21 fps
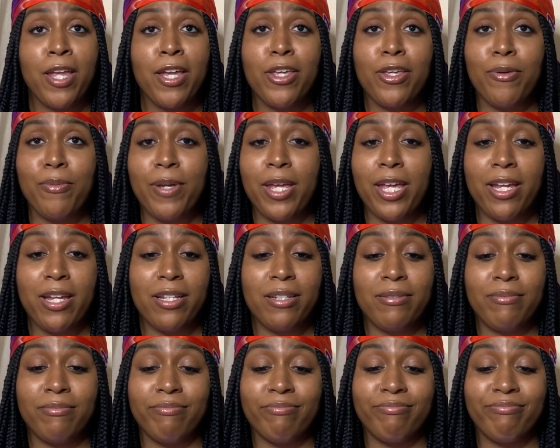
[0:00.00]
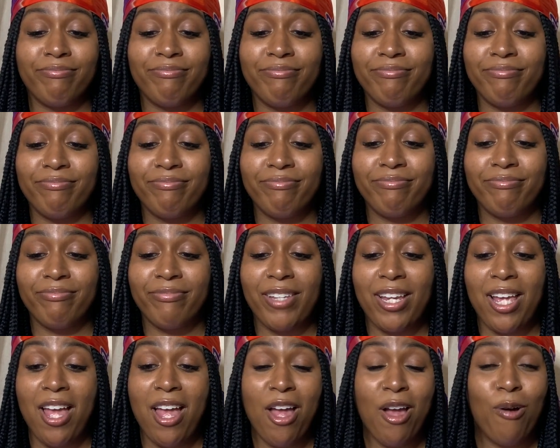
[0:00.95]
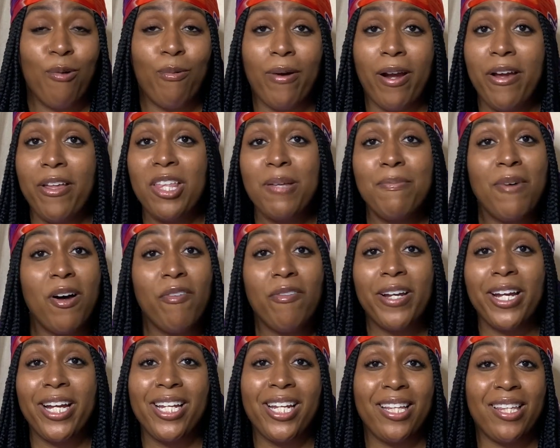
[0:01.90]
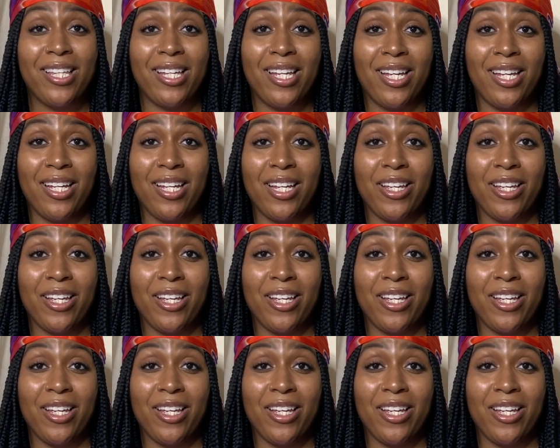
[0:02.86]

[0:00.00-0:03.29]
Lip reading: You can wear them over anything.